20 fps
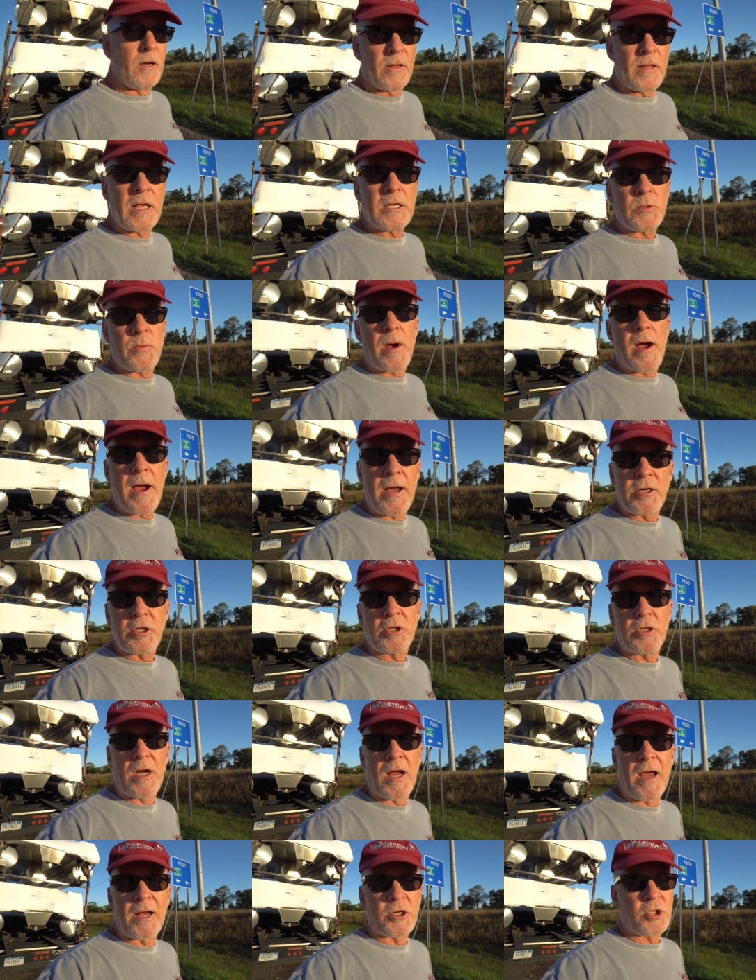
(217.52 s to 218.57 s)
You know, that's why I, tr
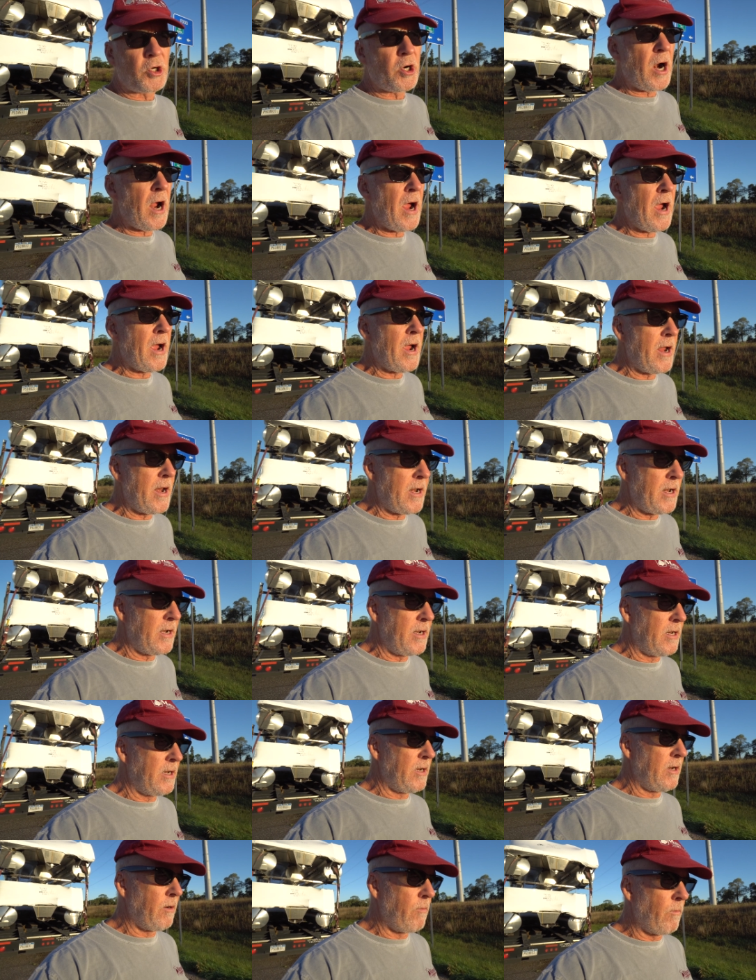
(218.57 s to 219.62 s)
I tried,
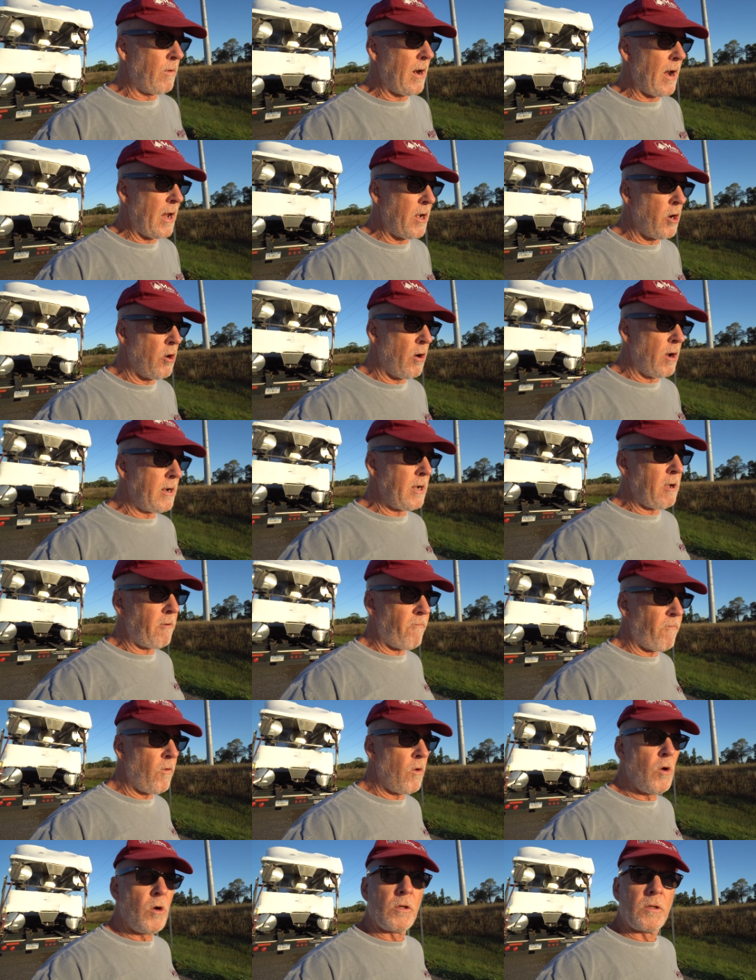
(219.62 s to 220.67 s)
when I know I need
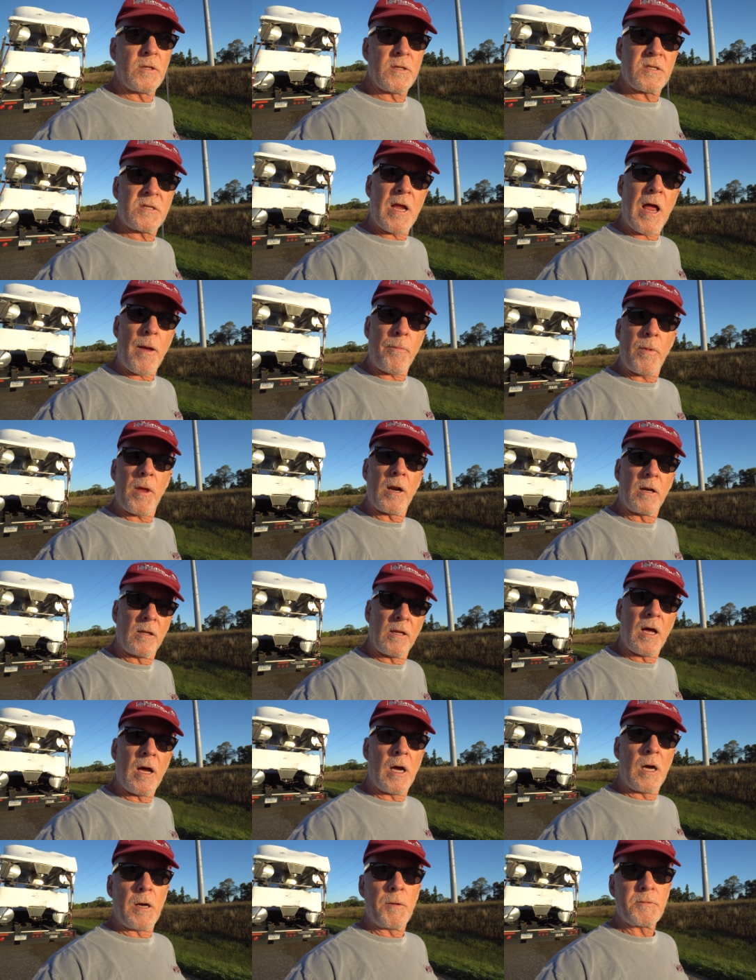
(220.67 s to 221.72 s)
fuel, to stop at
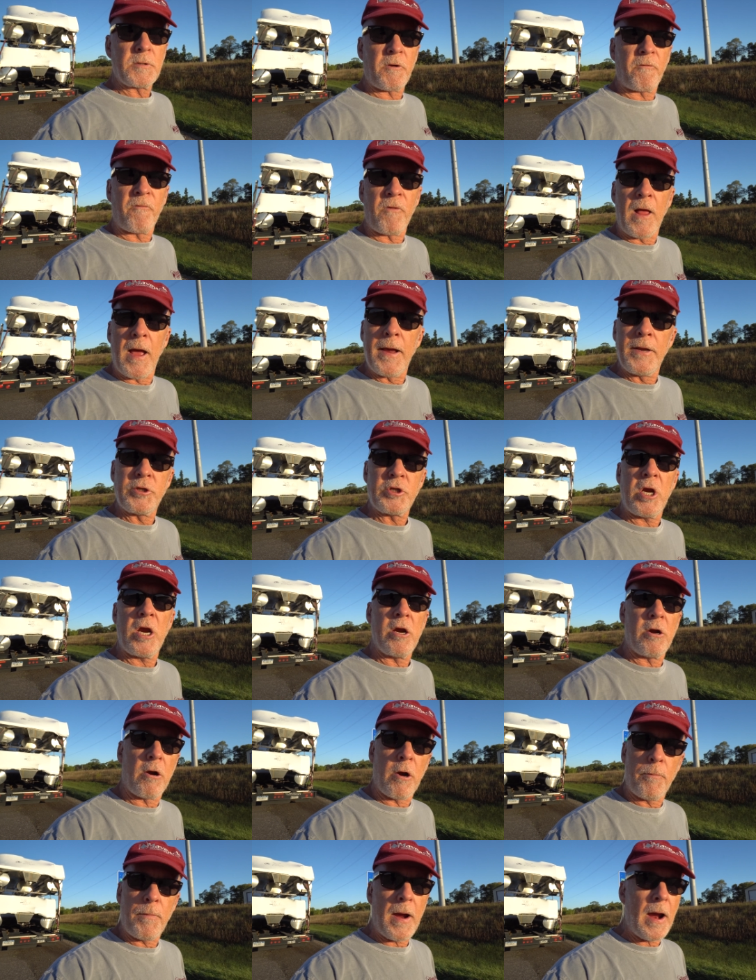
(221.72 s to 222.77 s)
Loves, a Flying J,
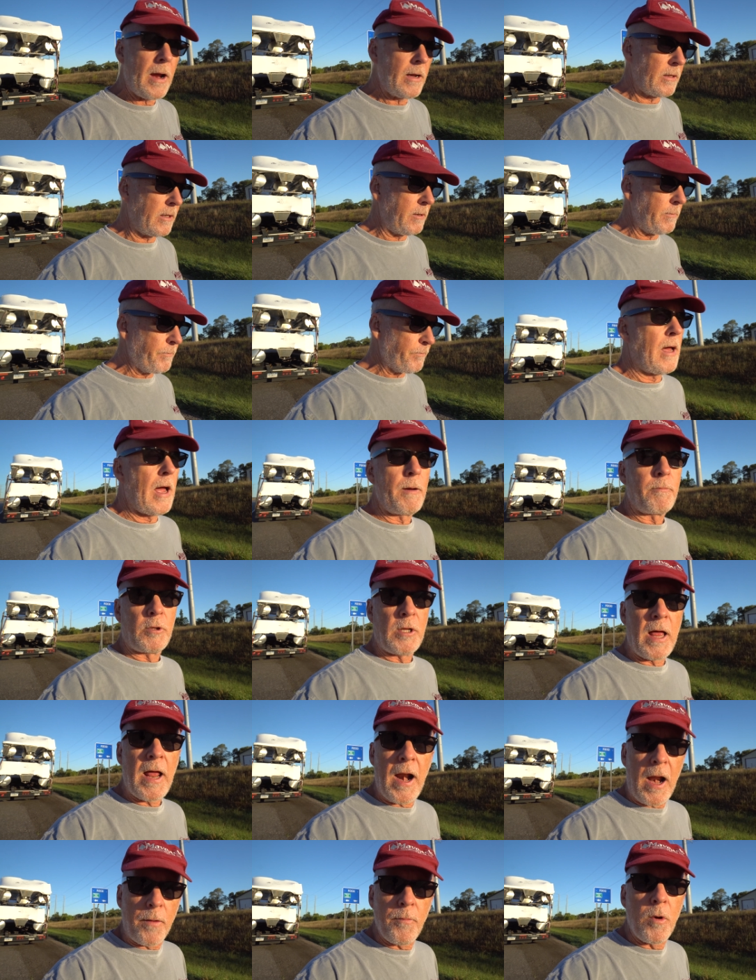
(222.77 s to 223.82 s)
or a Pilot. I'm
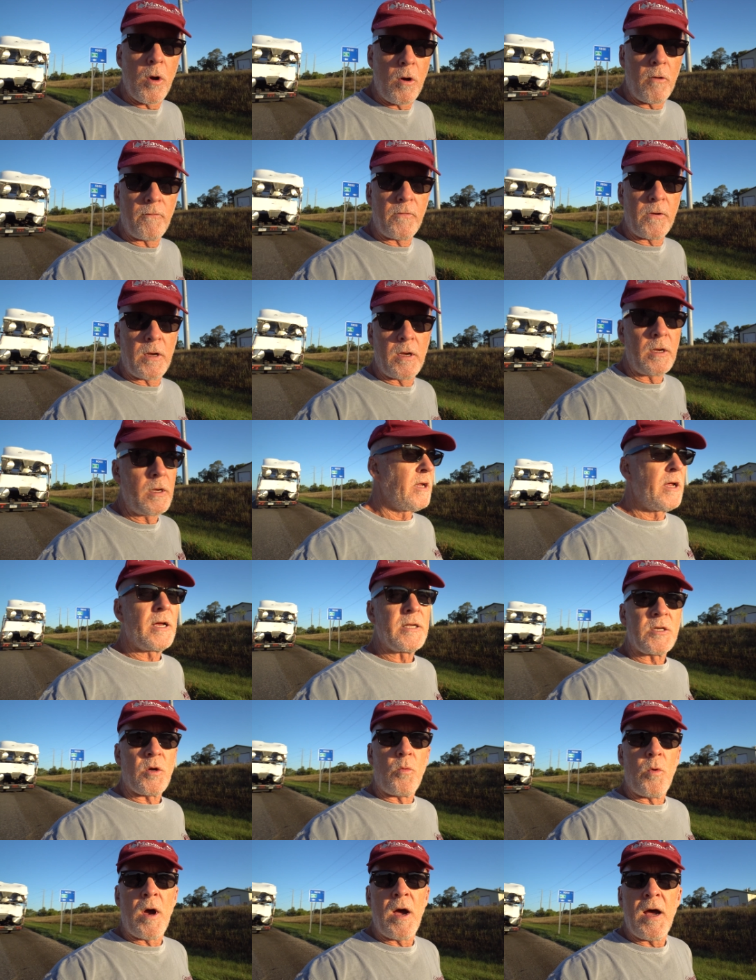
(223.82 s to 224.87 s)
glad I moved. As
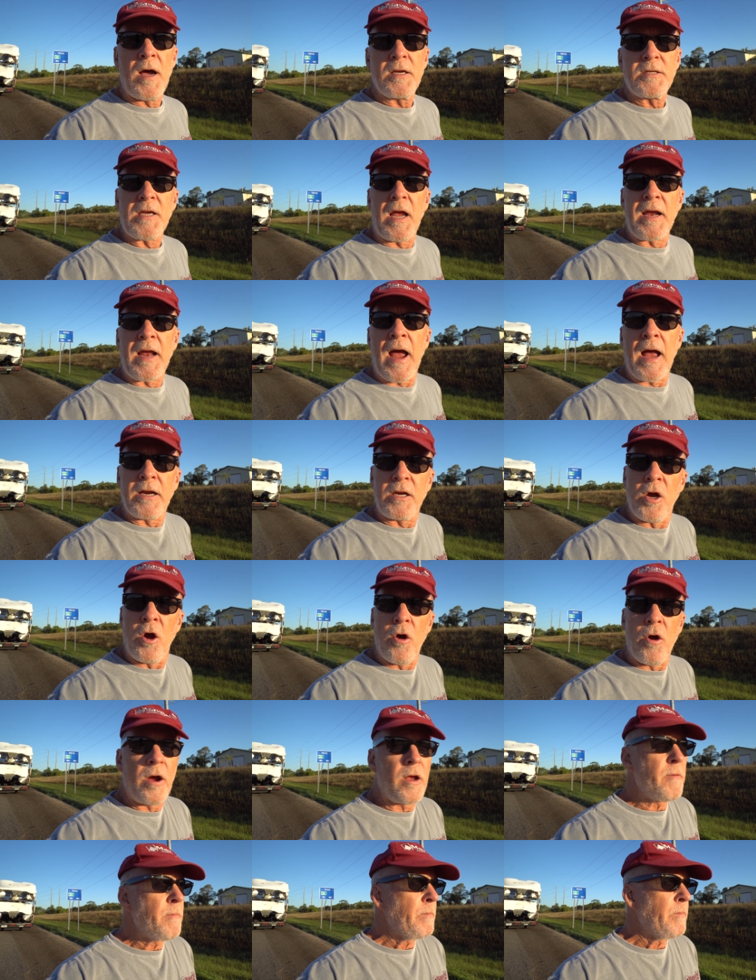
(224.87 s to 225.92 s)
it was, I got
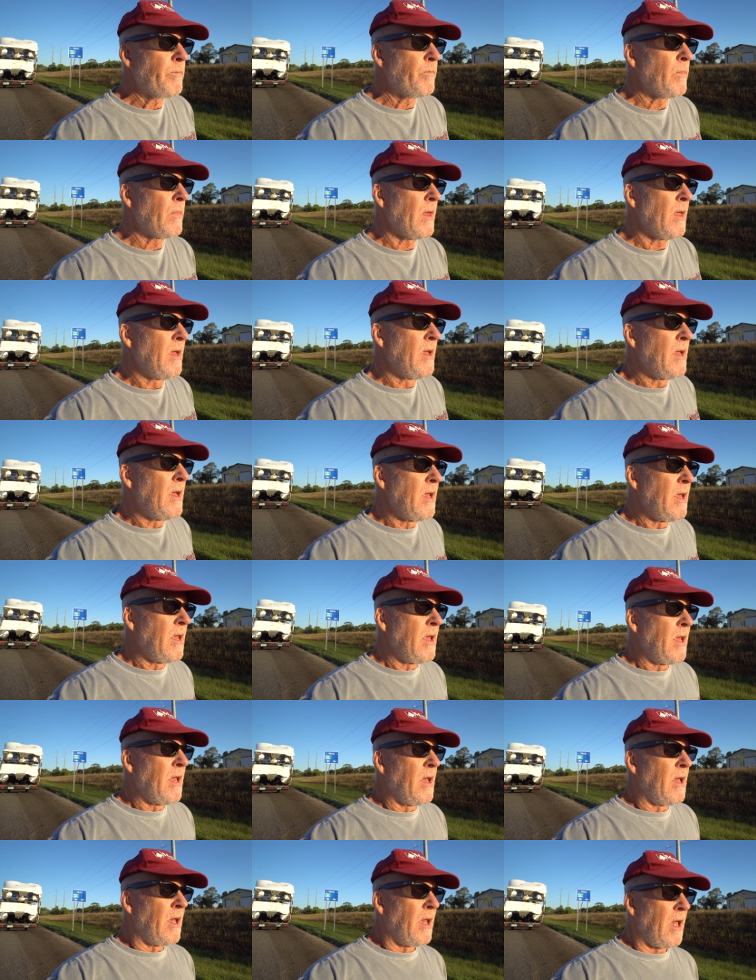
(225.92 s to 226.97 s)
going,
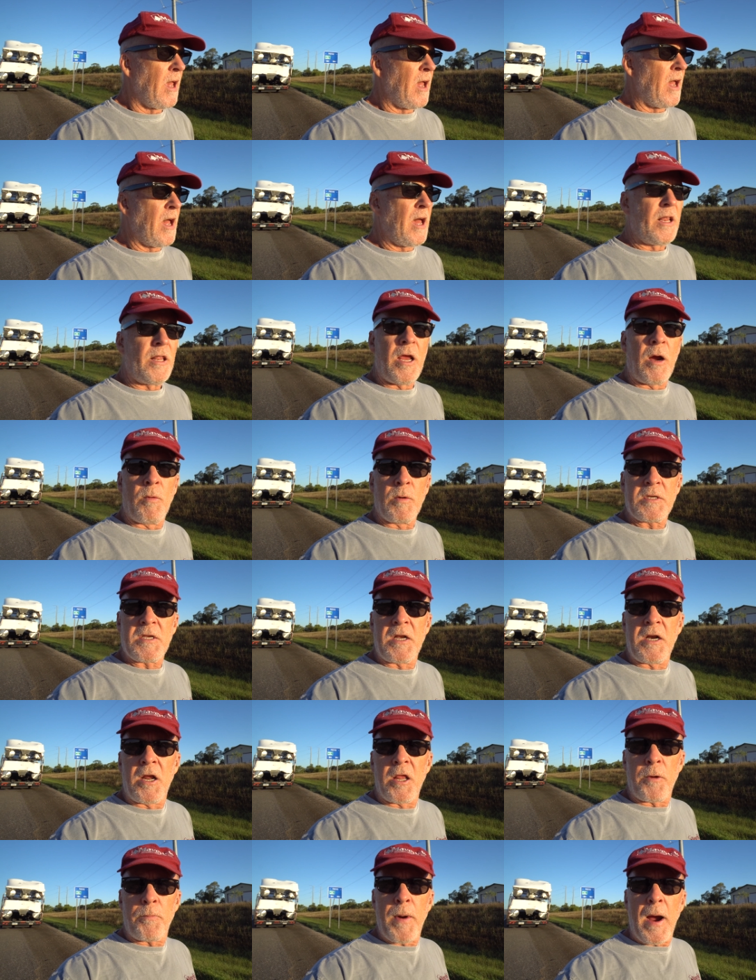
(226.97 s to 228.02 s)
and there was
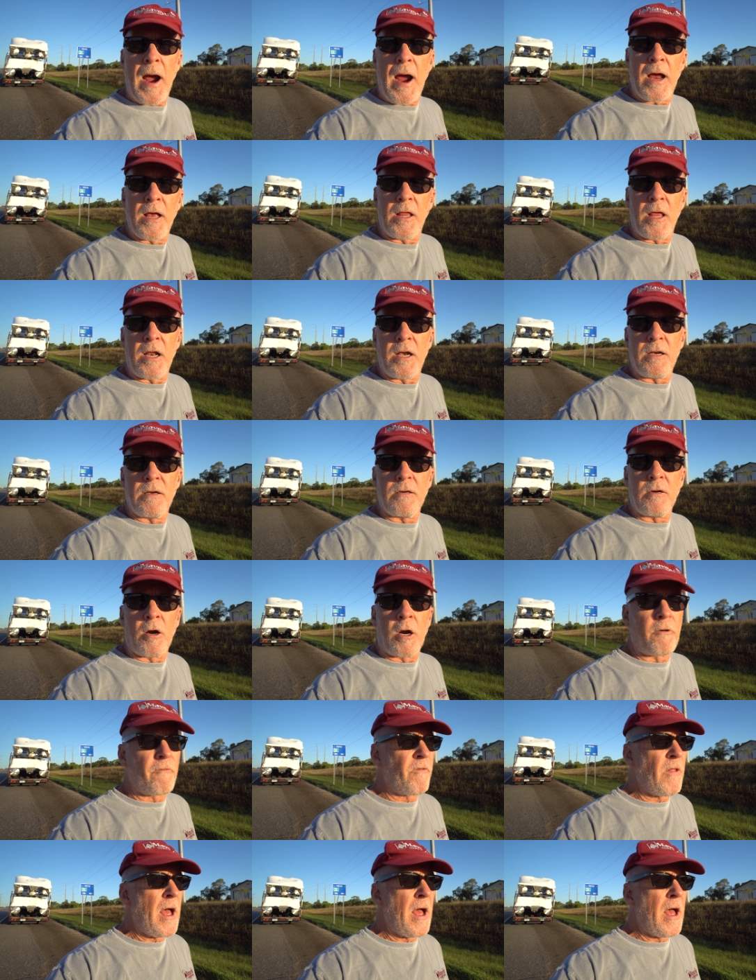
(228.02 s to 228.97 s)
another Pilot, or a